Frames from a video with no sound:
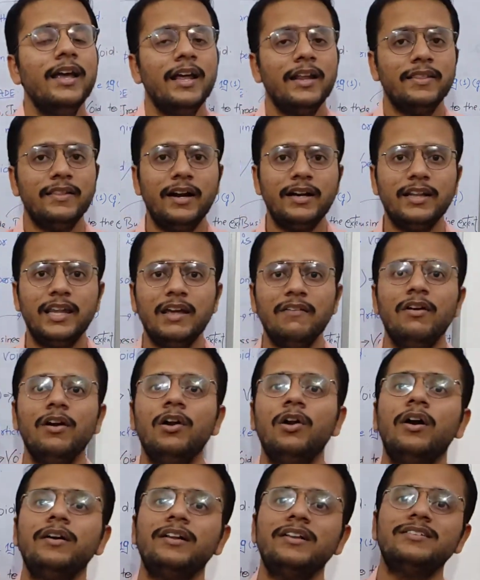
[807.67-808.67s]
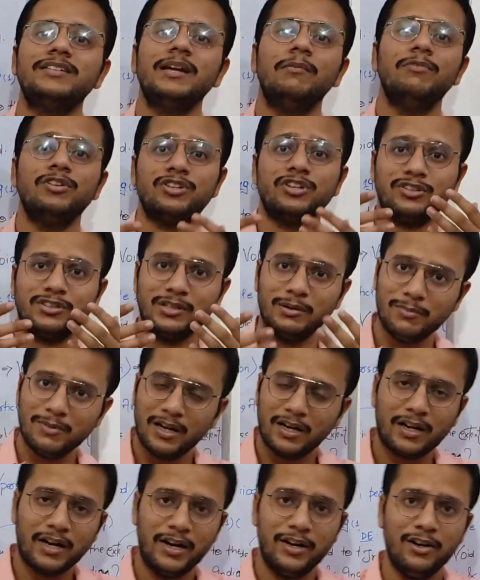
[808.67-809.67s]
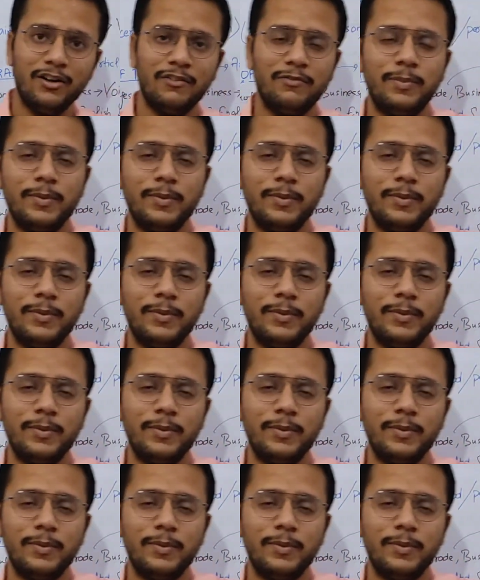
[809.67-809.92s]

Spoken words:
that they will not establish a similar kind of